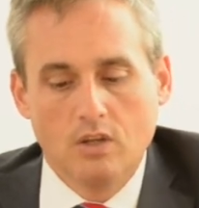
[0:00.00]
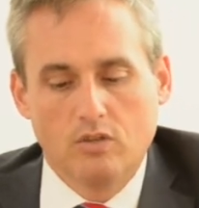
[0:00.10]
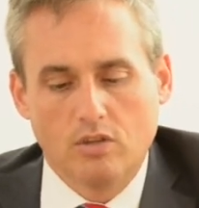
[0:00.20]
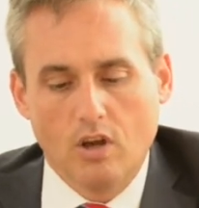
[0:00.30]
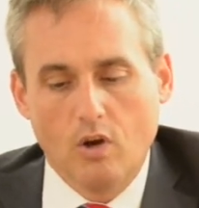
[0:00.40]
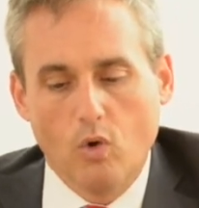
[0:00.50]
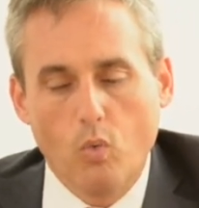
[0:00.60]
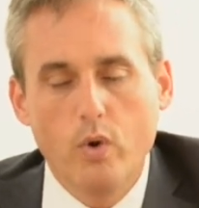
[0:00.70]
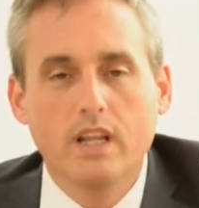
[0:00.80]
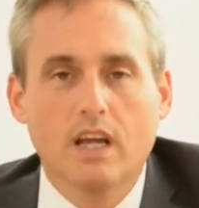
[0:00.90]

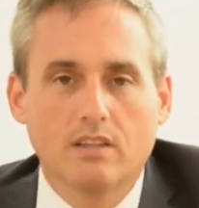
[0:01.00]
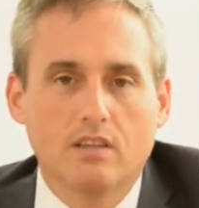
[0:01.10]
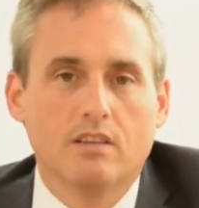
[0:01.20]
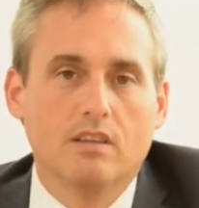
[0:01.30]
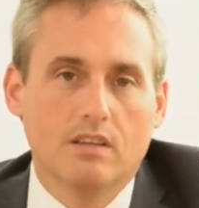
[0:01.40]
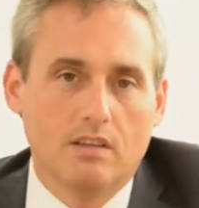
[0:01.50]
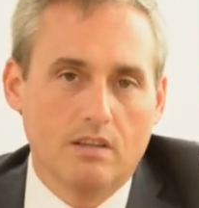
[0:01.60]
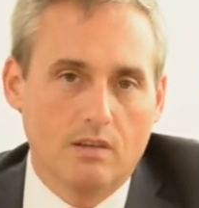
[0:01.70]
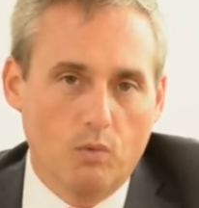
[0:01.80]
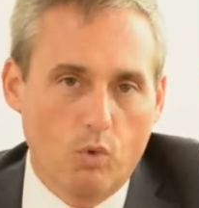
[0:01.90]
So we like to
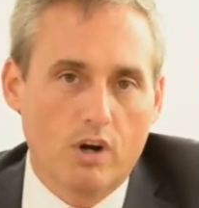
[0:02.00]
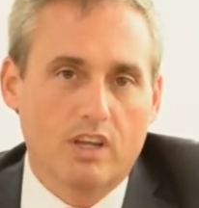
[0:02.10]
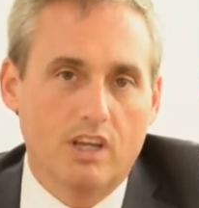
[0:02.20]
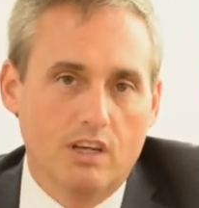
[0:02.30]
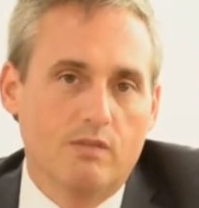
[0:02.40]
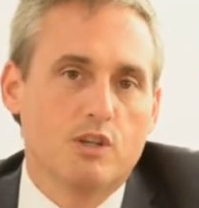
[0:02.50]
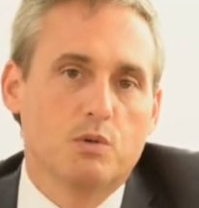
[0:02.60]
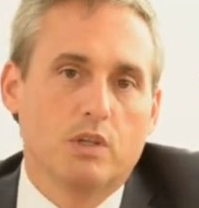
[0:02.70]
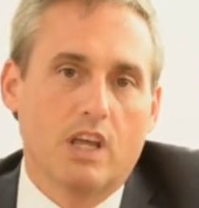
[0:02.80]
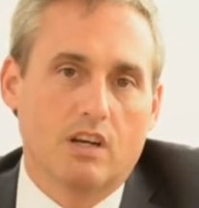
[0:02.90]
work
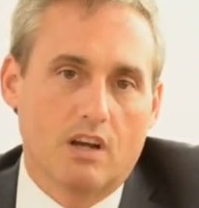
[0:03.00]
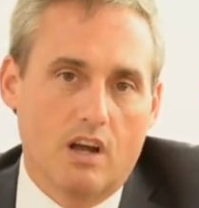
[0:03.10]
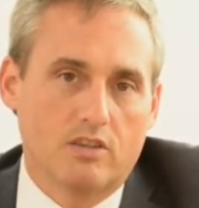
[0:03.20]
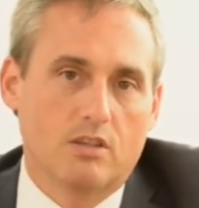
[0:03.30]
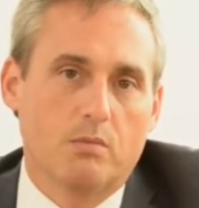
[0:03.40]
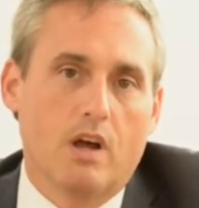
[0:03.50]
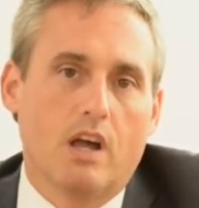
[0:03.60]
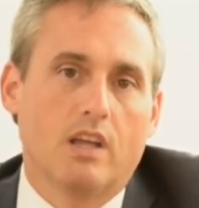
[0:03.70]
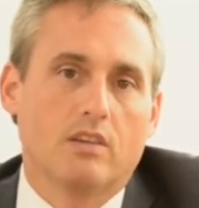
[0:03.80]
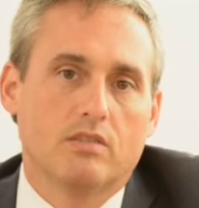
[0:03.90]
individually and
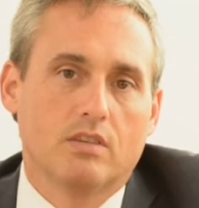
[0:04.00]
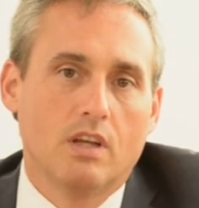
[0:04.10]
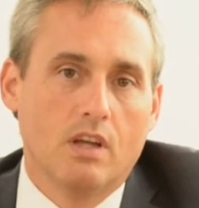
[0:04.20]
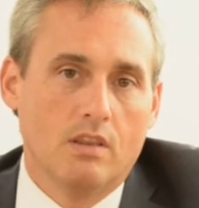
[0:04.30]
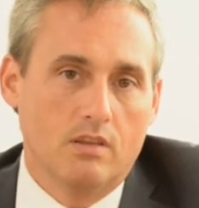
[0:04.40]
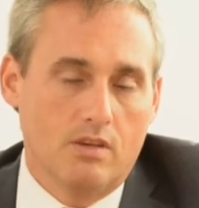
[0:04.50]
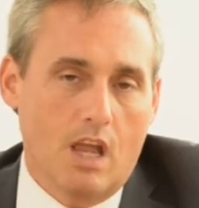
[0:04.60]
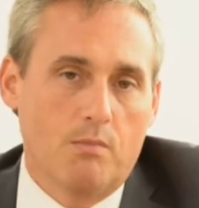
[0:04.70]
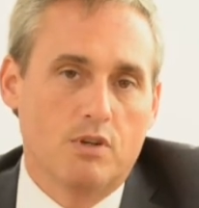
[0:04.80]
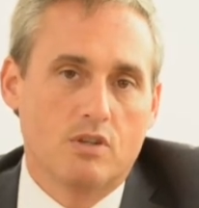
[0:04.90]
customize the
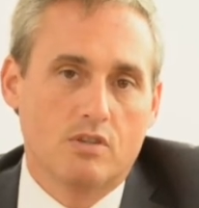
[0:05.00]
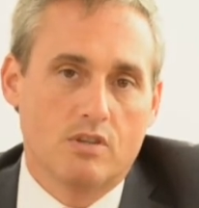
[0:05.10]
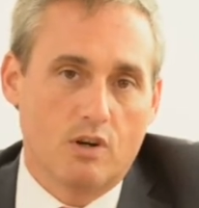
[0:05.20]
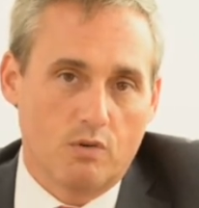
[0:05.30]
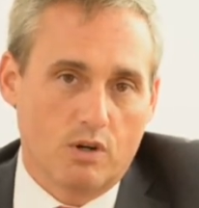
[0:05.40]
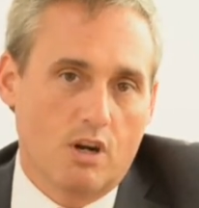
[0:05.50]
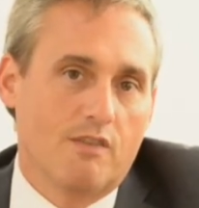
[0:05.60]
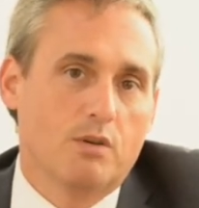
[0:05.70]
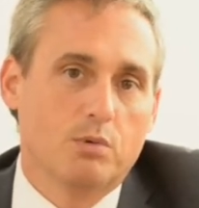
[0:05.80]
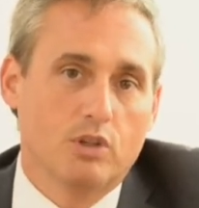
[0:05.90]
damages that are
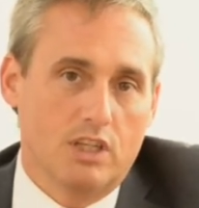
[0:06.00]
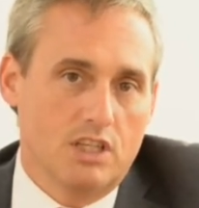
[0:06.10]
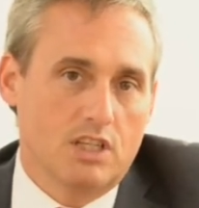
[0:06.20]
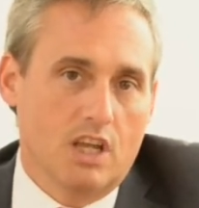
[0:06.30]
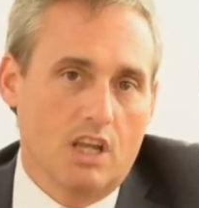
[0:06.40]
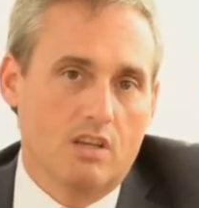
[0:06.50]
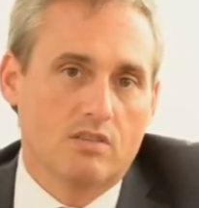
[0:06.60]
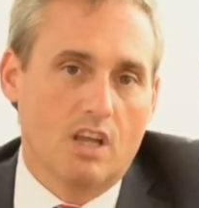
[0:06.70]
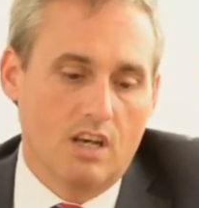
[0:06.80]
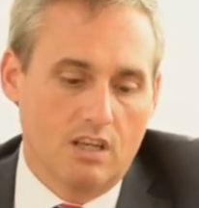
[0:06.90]
recoverable in each
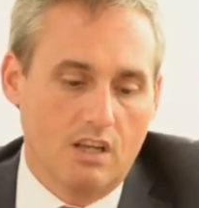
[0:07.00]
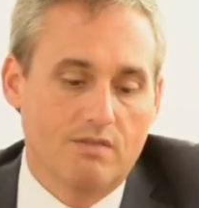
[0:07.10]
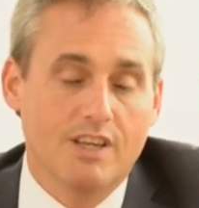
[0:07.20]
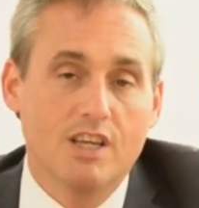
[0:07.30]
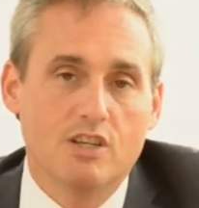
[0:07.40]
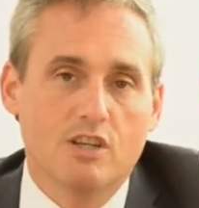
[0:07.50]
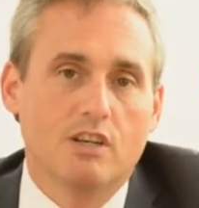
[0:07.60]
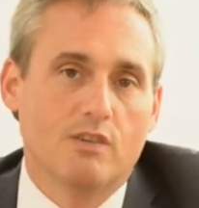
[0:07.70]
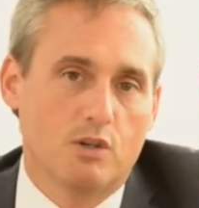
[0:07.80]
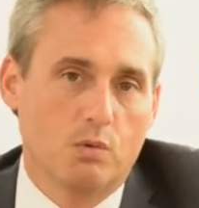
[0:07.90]
case and give each
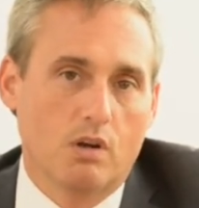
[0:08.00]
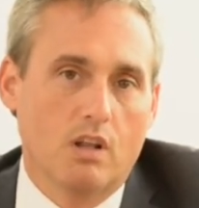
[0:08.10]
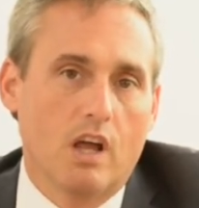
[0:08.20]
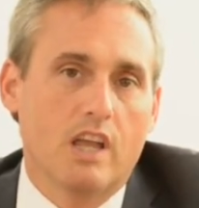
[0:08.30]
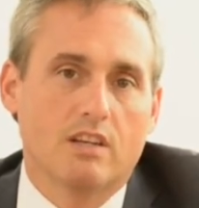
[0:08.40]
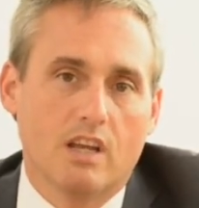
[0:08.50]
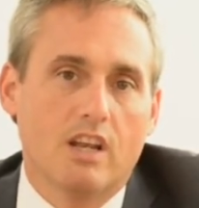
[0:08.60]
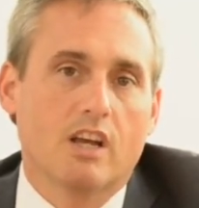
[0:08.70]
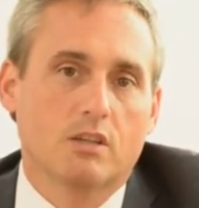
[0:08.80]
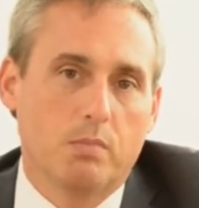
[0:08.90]
individual client
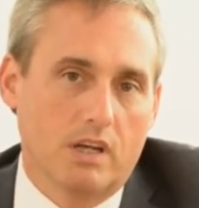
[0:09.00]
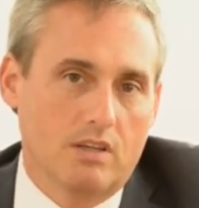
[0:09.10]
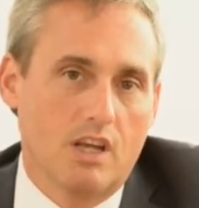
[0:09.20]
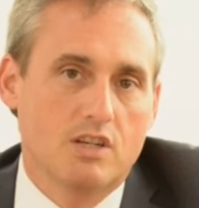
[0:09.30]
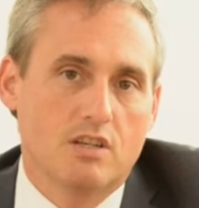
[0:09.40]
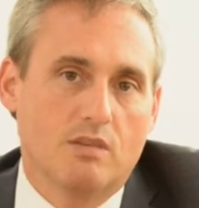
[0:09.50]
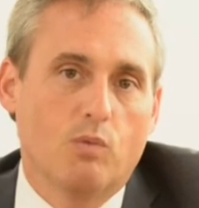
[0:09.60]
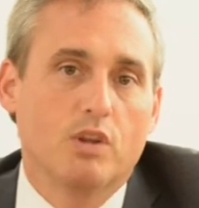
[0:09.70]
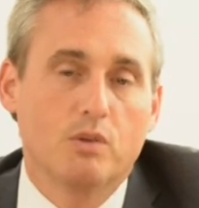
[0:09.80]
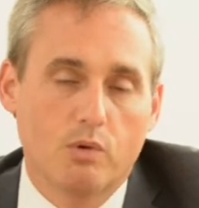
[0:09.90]
an expectation
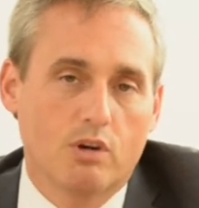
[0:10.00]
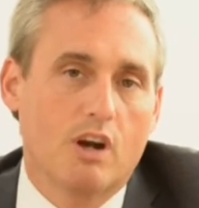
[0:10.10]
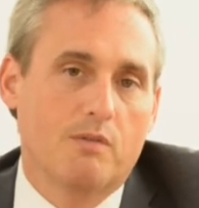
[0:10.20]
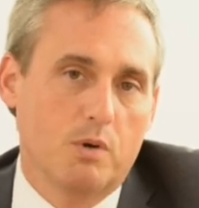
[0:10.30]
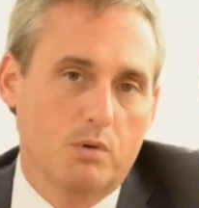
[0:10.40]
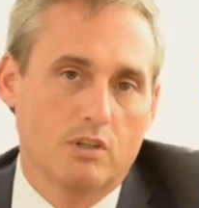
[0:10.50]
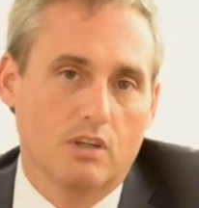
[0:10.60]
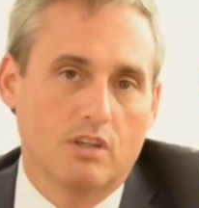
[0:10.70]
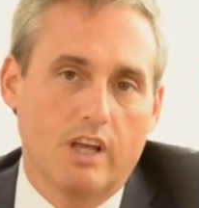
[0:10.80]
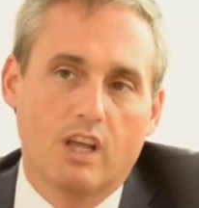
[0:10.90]
of what the recovery would
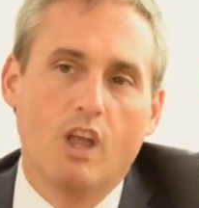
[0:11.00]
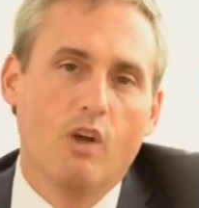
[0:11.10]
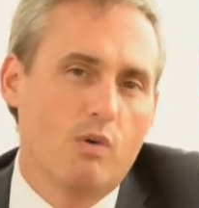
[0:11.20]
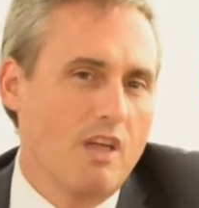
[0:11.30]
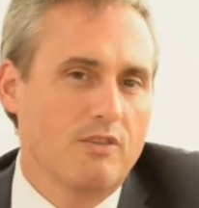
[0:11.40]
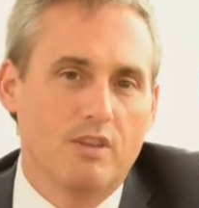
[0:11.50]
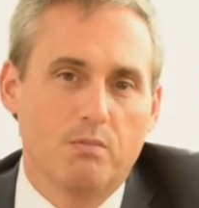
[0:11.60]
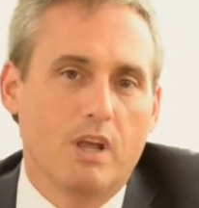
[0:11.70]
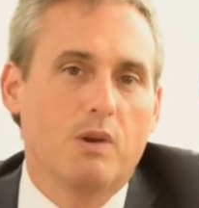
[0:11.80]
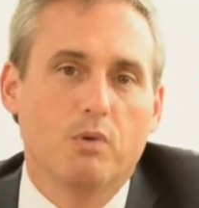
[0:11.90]
look like rather
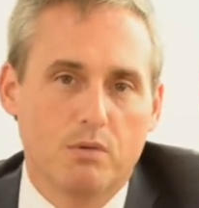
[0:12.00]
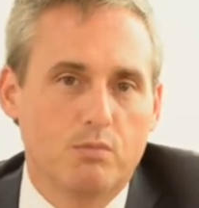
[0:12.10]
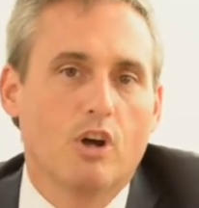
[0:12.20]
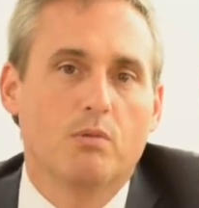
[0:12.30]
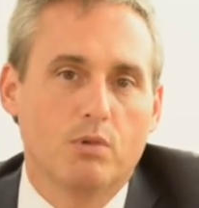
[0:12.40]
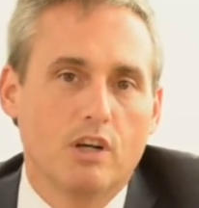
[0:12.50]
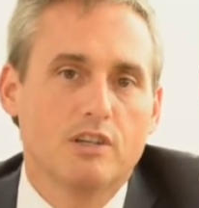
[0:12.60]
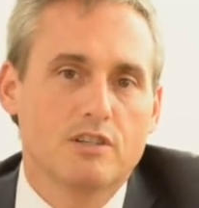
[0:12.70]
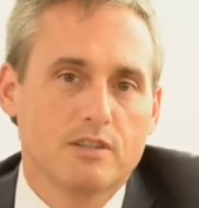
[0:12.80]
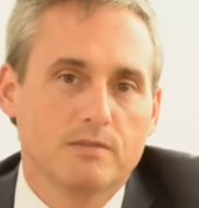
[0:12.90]
than paint with a broad
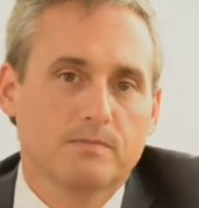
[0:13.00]
brush.